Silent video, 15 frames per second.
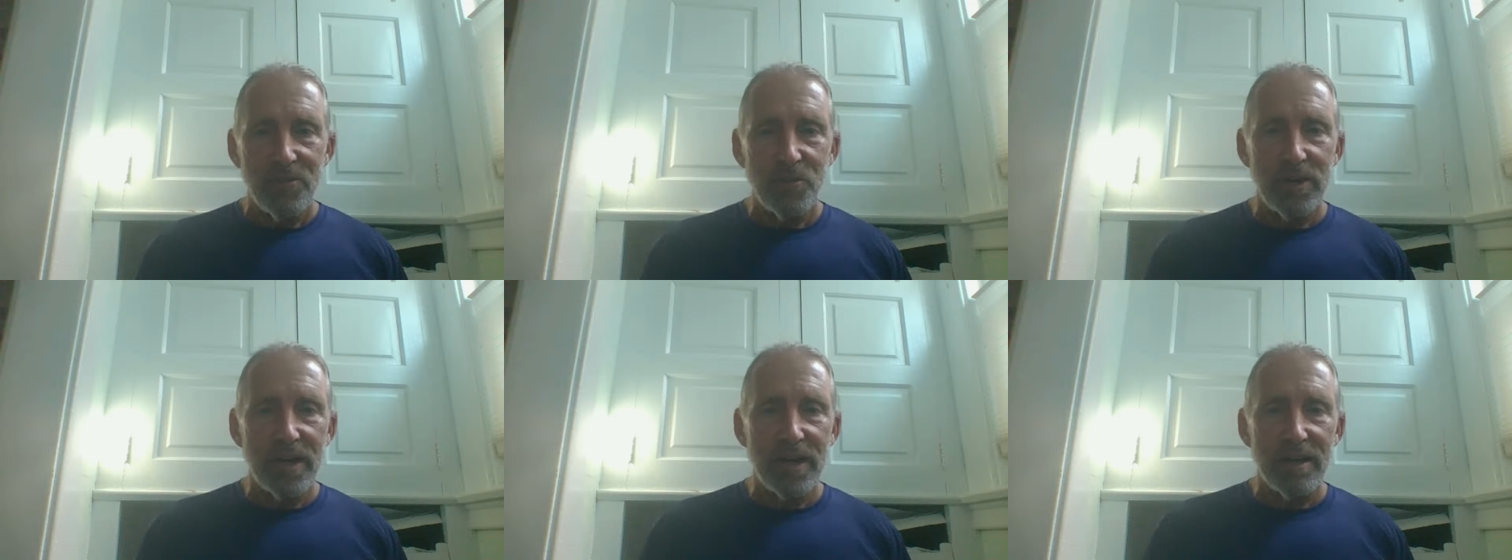
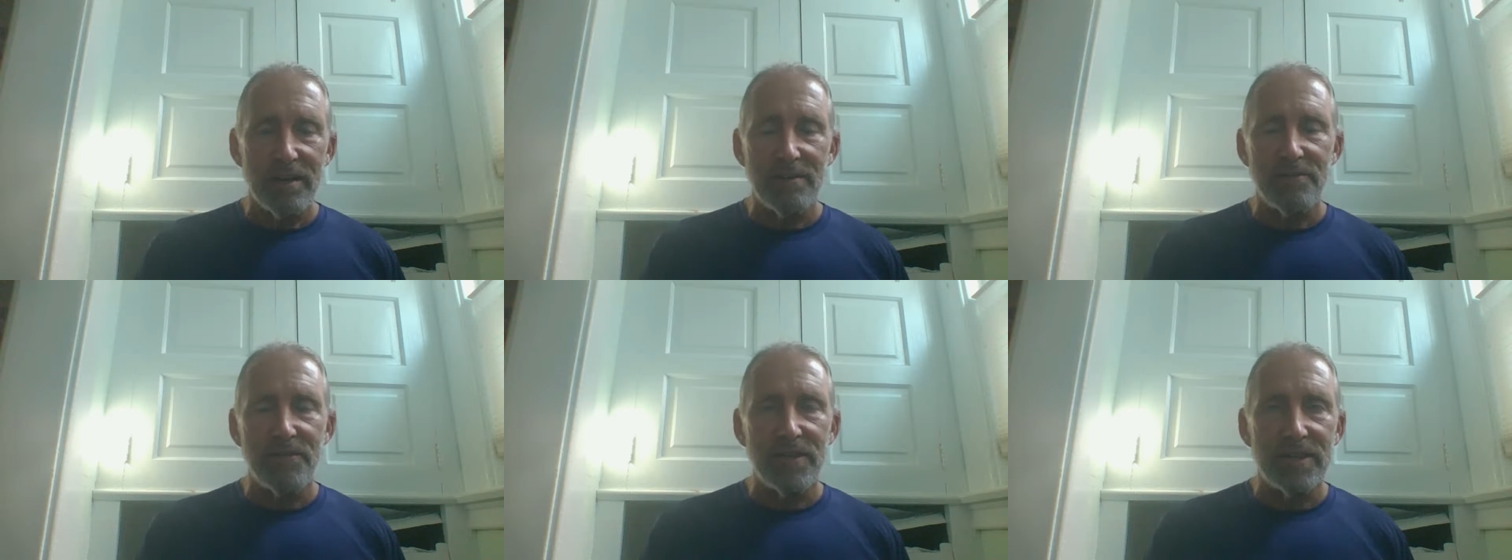We
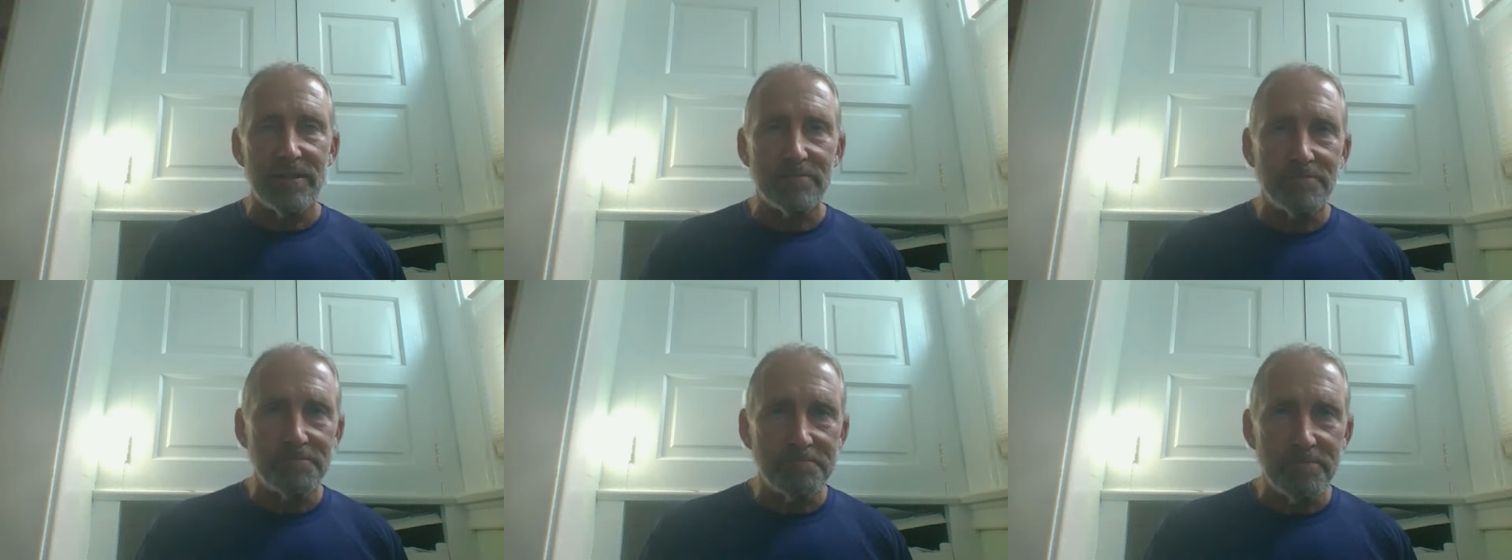have
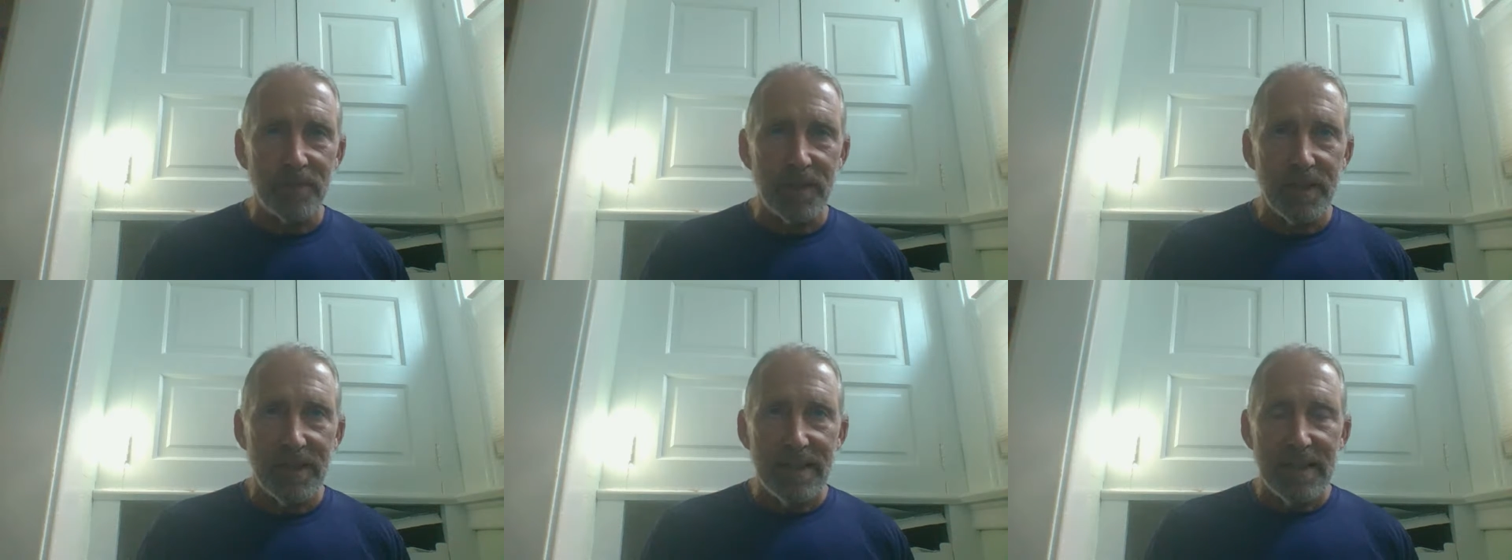
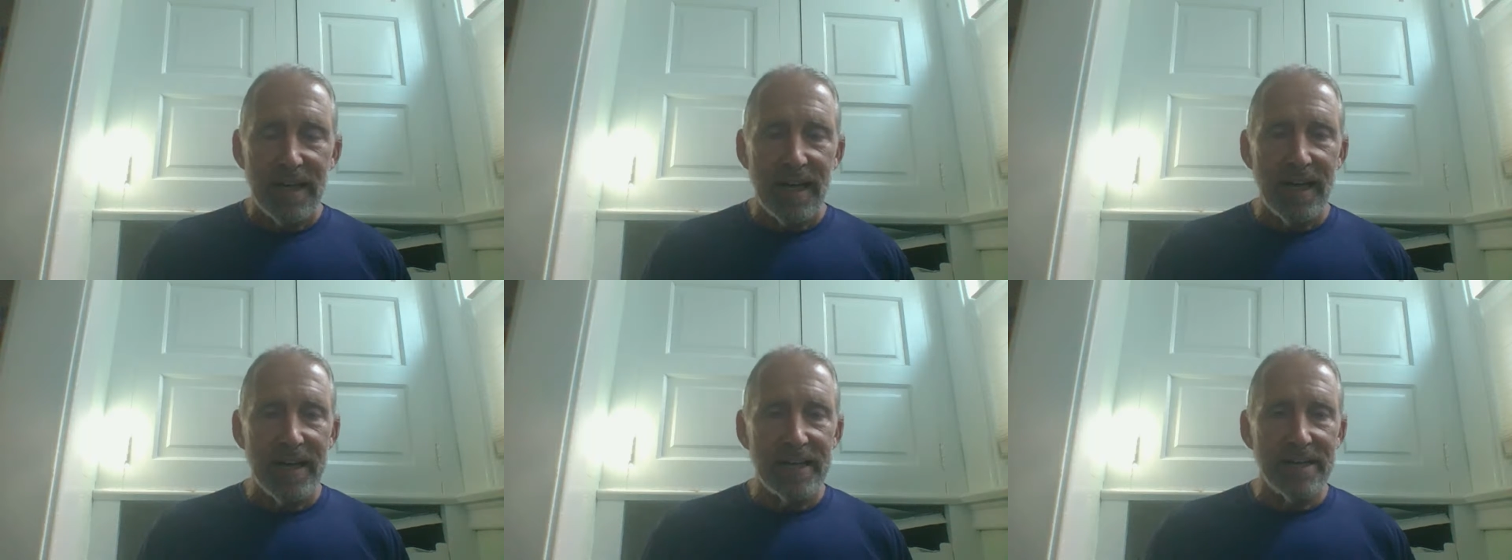
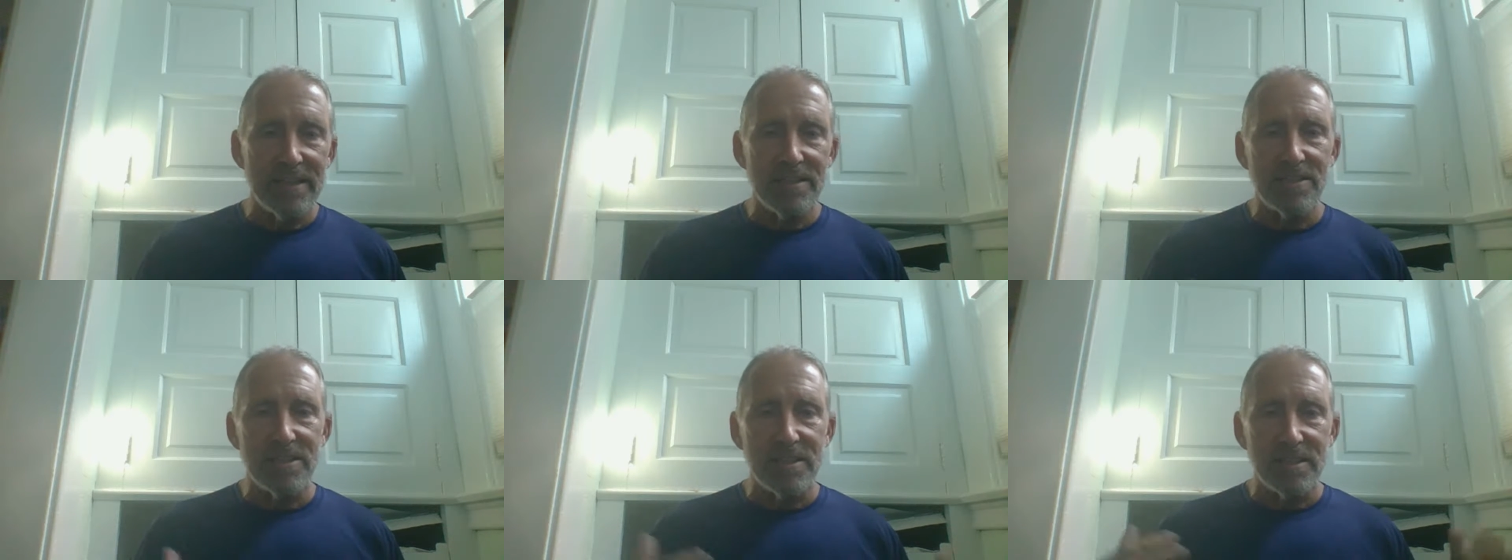high
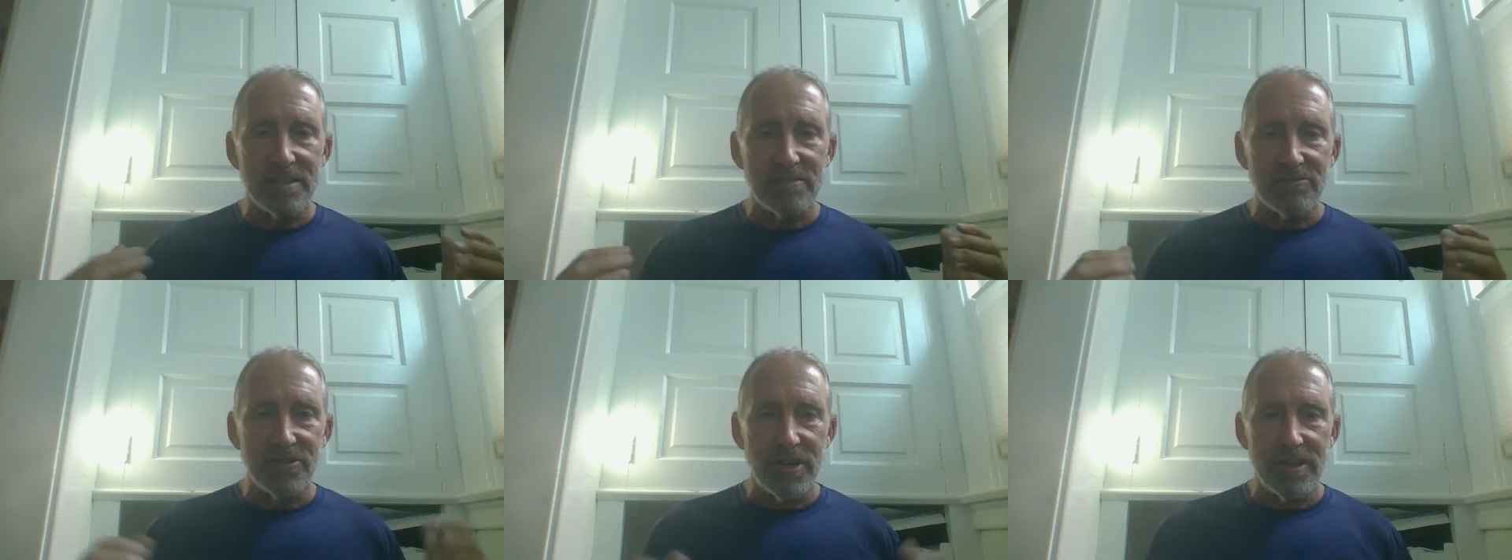
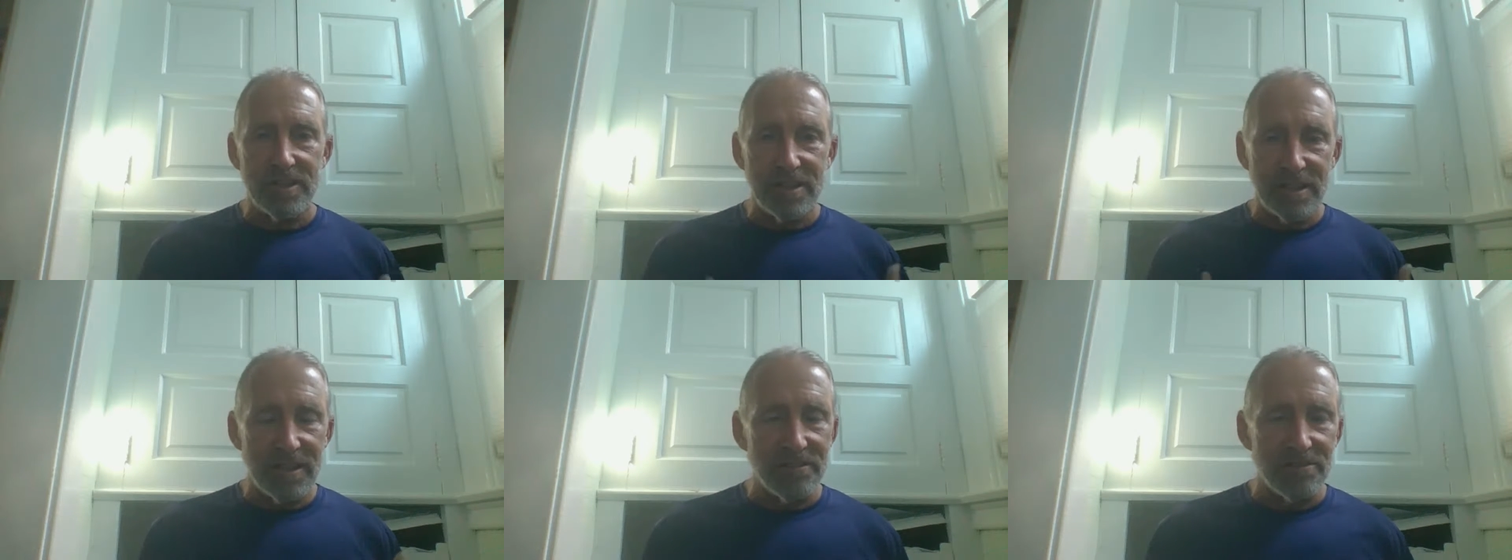insulin trying
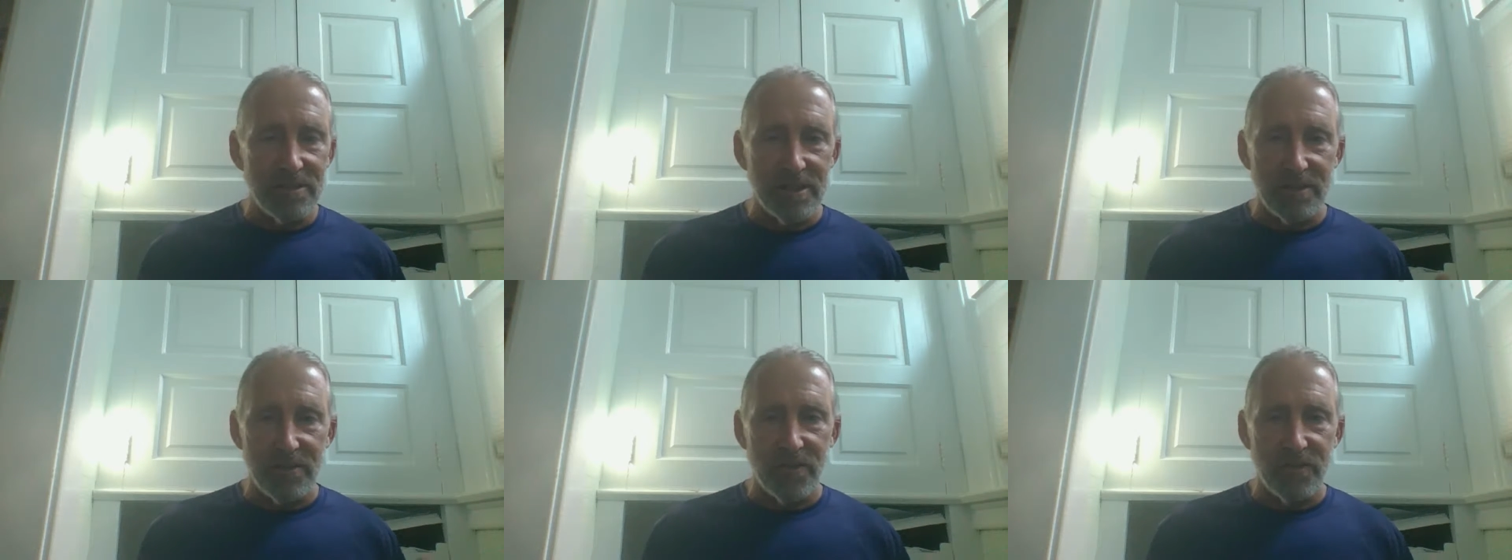to get
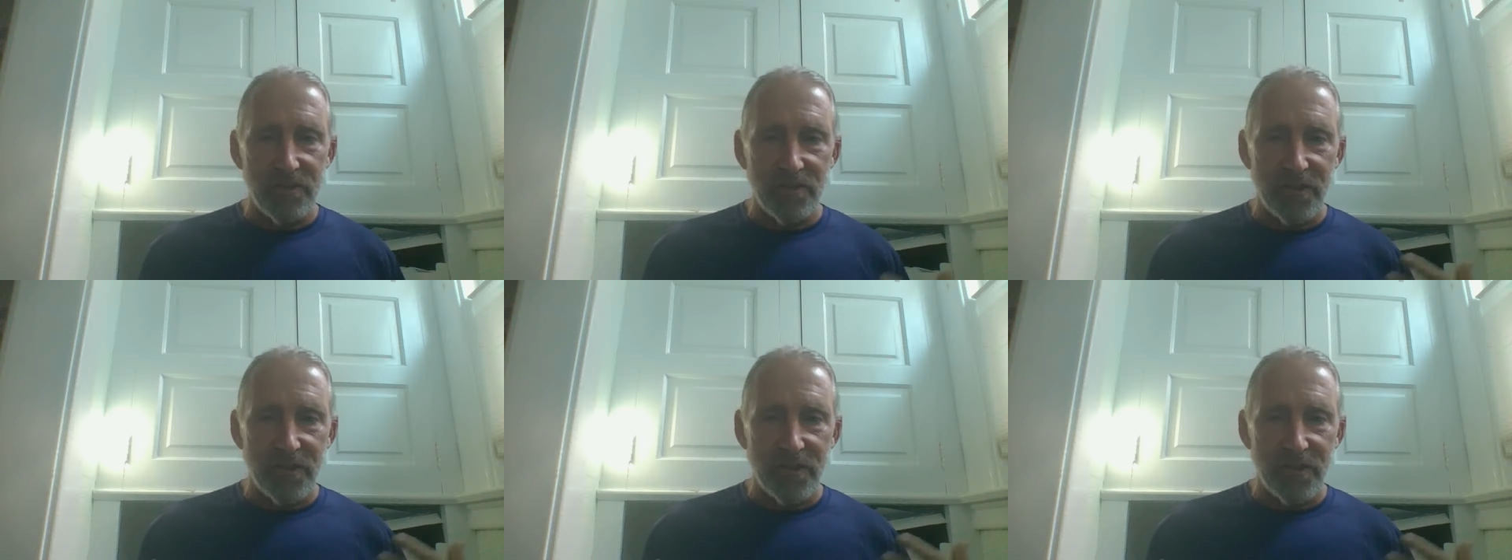rid of